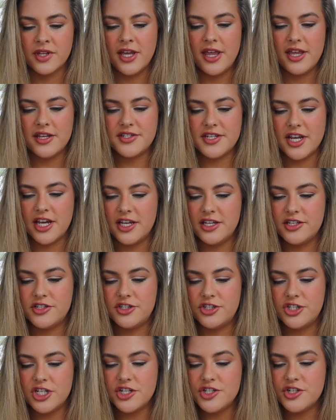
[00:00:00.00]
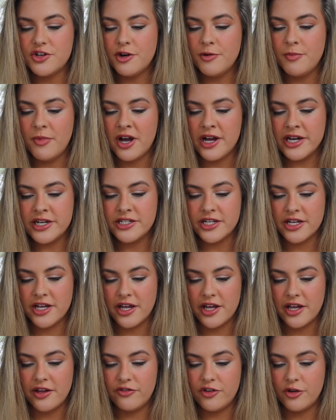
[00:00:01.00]
It says, just a
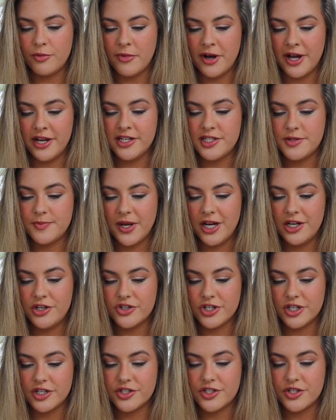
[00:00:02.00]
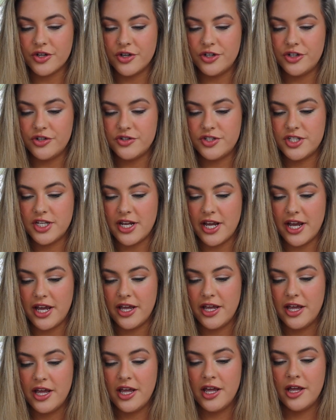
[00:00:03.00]
reminder, if your mind is playing tricks on you
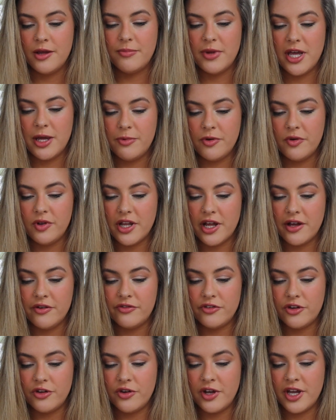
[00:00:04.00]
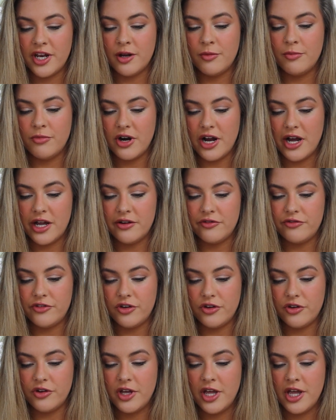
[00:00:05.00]
today, people love you and I'm proud of
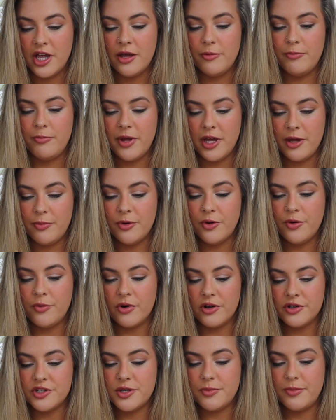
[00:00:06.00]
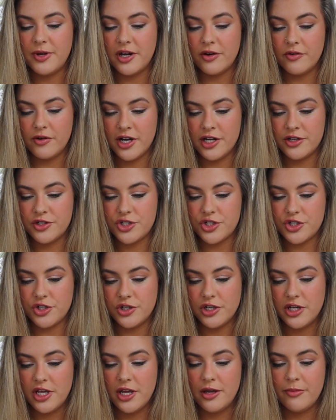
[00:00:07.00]
you. People want to be around
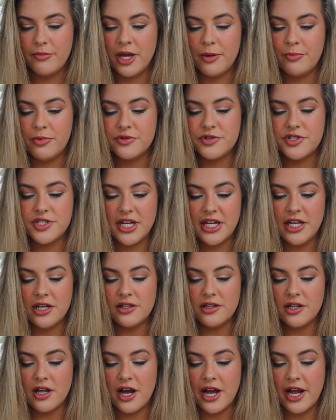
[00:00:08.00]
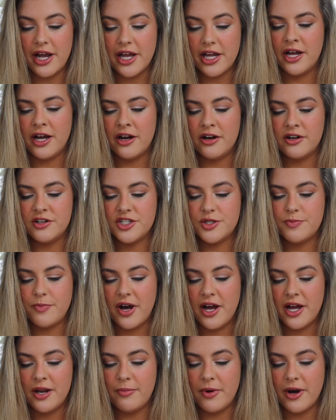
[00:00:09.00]
you. People see your light and are
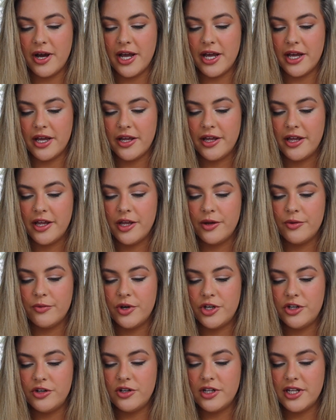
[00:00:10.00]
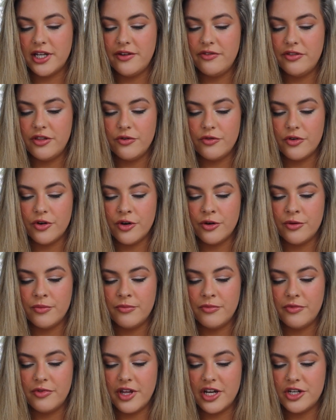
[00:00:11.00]
inspired by it. When you leave the
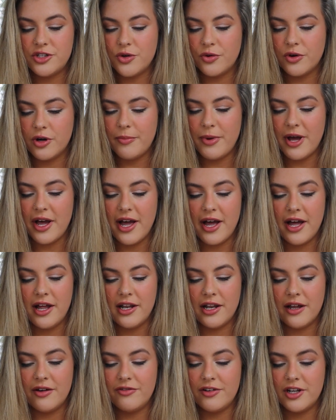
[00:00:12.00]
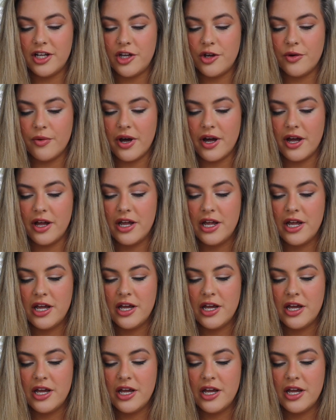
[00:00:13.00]
room, they talk about how lovely you are.